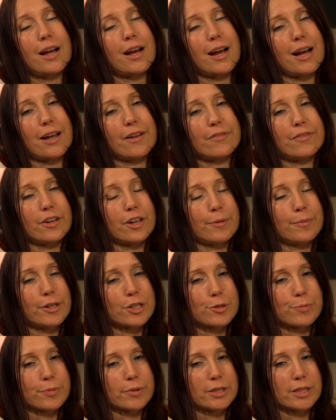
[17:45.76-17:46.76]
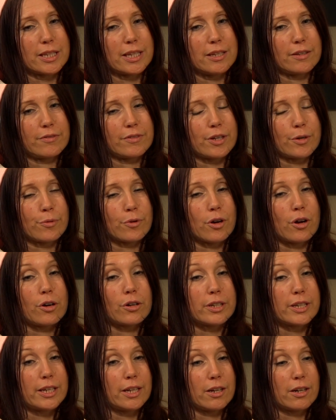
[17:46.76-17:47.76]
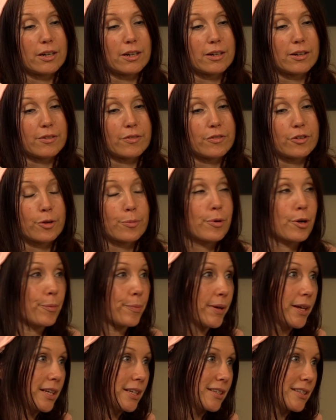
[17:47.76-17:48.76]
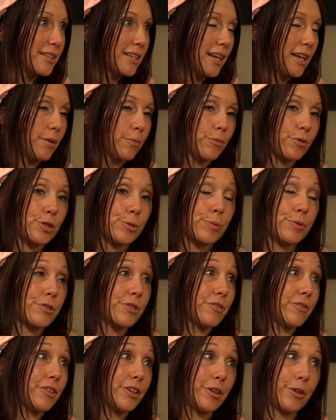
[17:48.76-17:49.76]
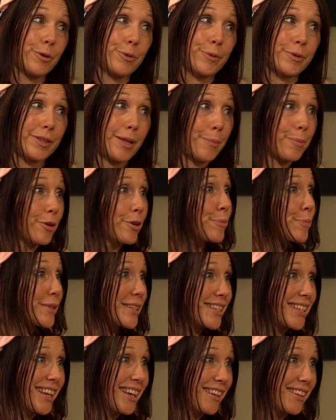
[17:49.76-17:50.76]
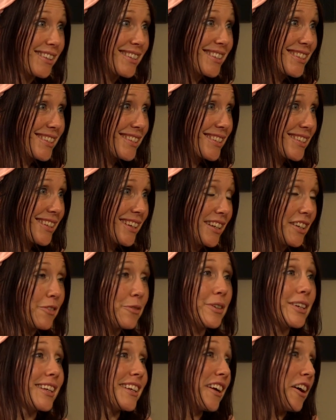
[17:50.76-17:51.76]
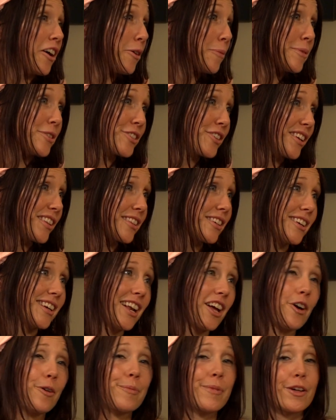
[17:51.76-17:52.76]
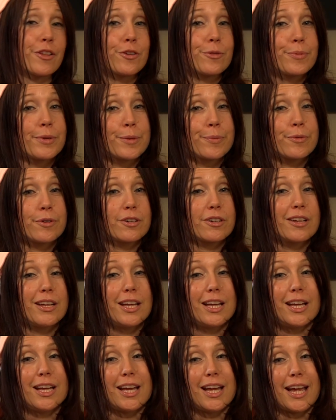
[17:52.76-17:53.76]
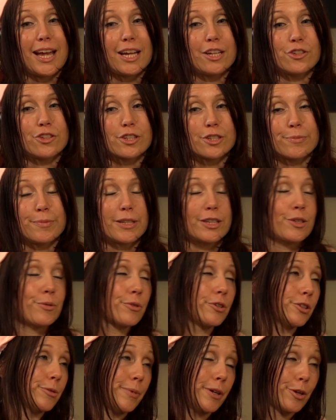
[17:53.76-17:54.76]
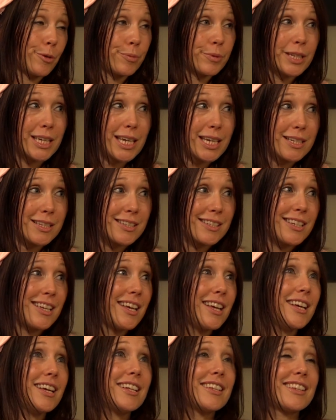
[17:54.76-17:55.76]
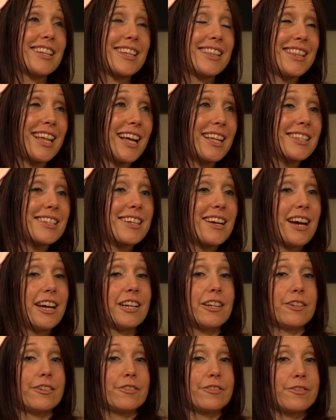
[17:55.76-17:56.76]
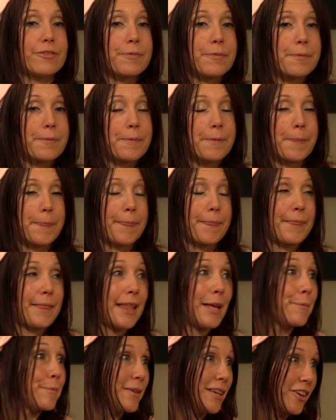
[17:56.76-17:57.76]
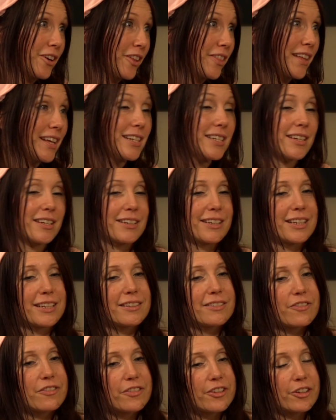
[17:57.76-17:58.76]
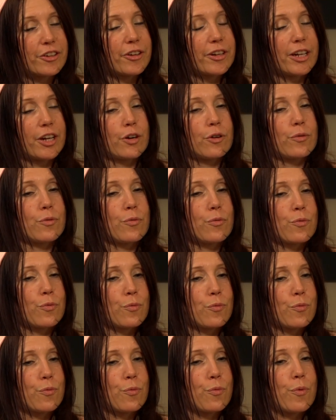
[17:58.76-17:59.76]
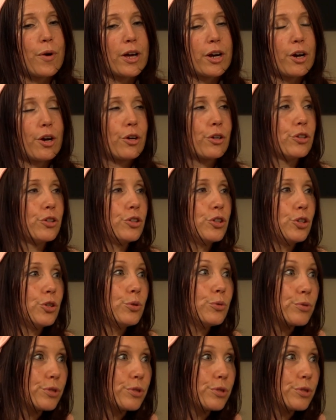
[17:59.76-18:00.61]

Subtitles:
I very much believe that we're all here for a purpose, and we're supposed to figure out what that purpose is. And if we can help each other and help other people and just make the world a better place, like that's kind of, and being authentic, like figuring out what are you